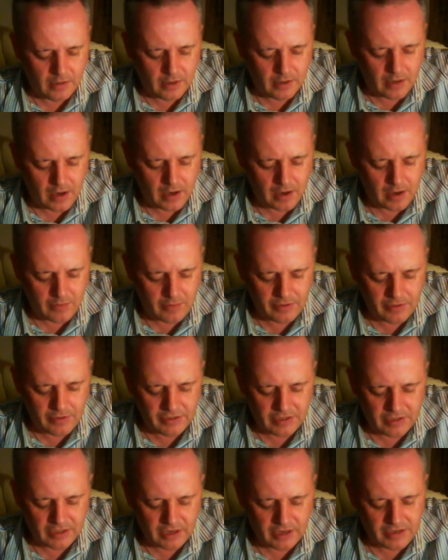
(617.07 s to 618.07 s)

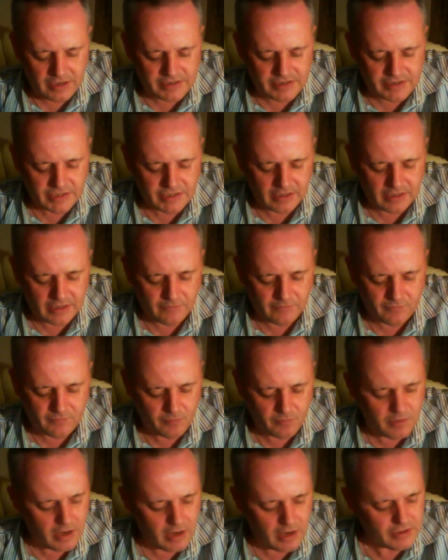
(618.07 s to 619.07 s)
erringinating
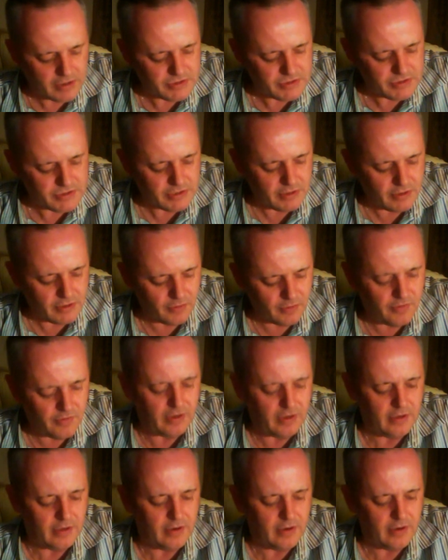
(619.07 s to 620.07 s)
from next to
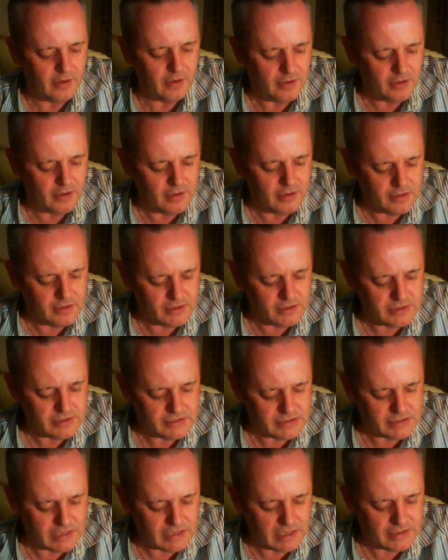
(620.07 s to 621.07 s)
nothing and
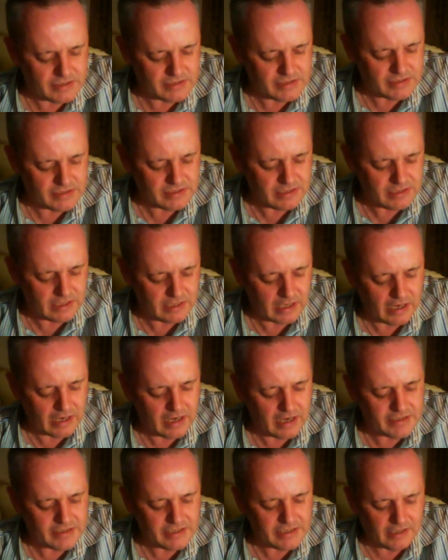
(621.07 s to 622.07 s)

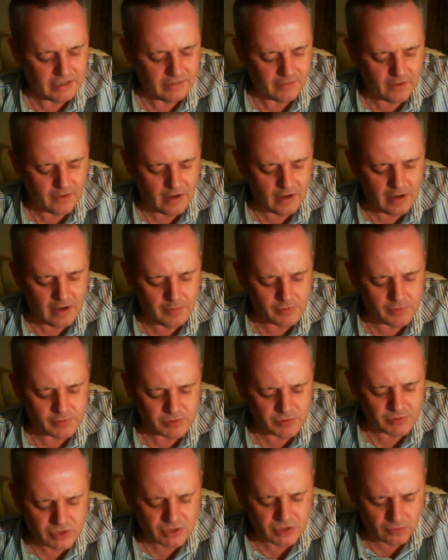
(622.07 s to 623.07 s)
celescalating the
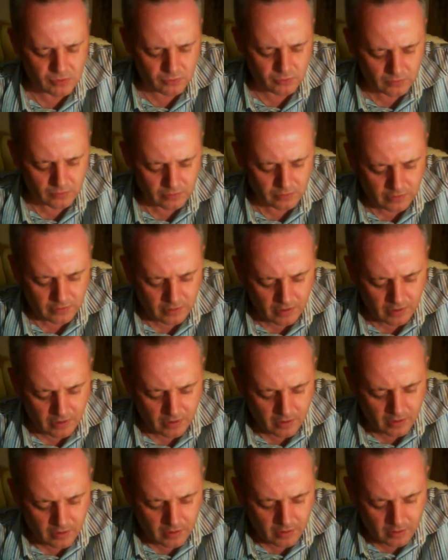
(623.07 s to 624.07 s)
himmels and all, and
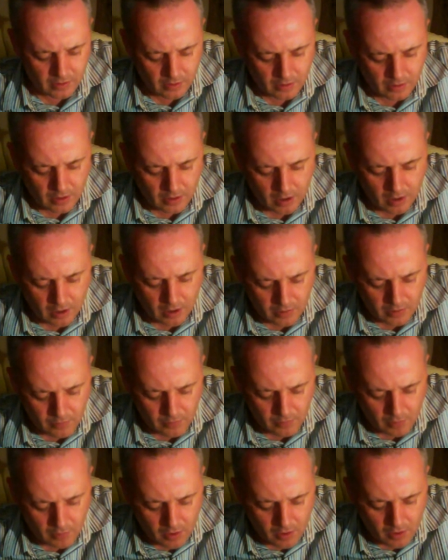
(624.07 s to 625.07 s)

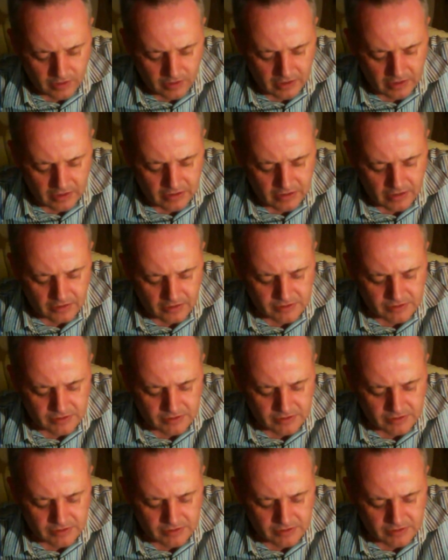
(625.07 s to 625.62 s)
hierarchical